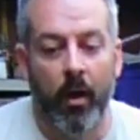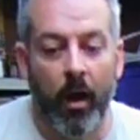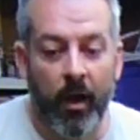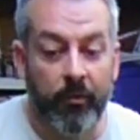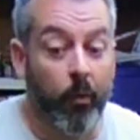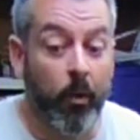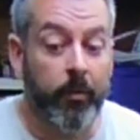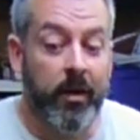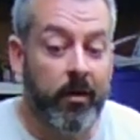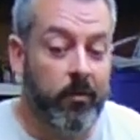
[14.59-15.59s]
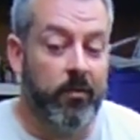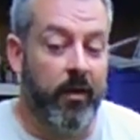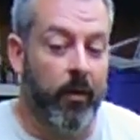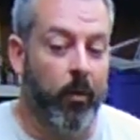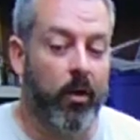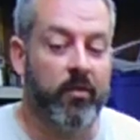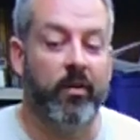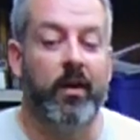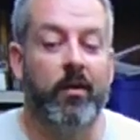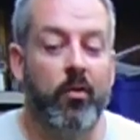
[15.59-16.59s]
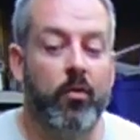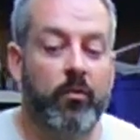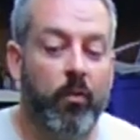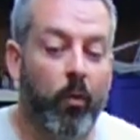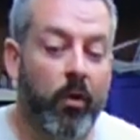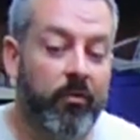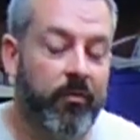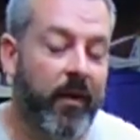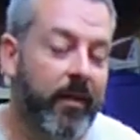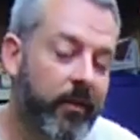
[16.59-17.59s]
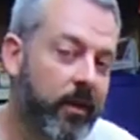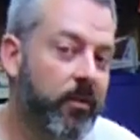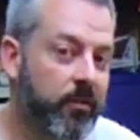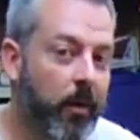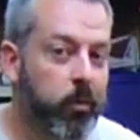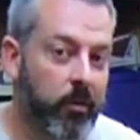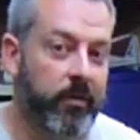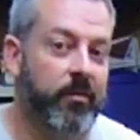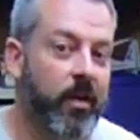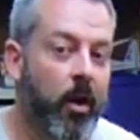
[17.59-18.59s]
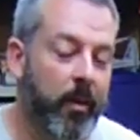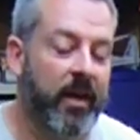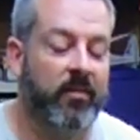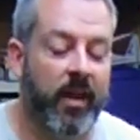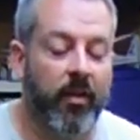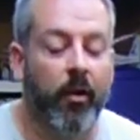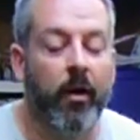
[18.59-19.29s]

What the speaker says: So what are we going to do today? Well, exciting news, we're finally going to start putting this car back together.